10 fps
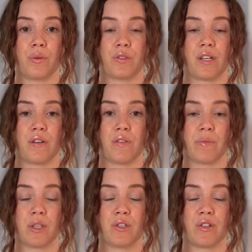
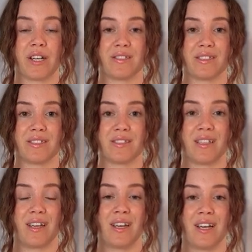diaphragm contracts,
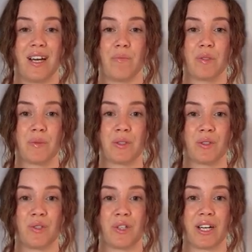abdomen
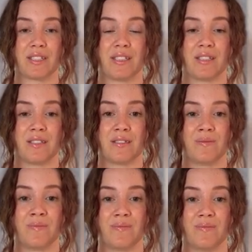contracts in.
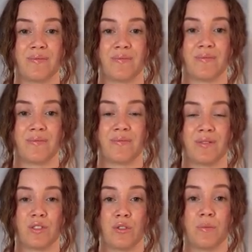
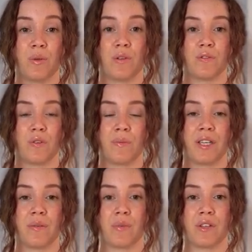2 more for
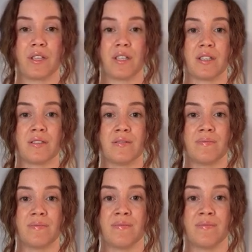me, breathing in,
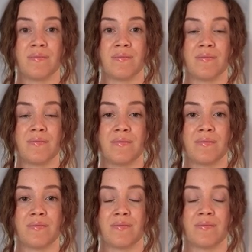
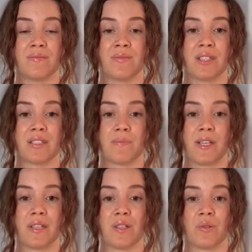
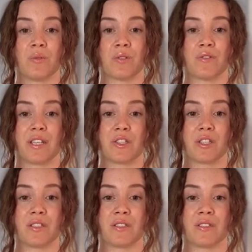expanding in all
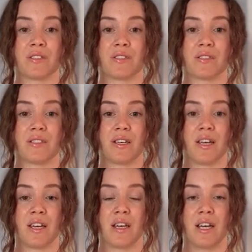directions,
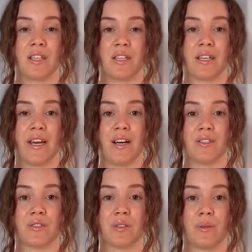and then out,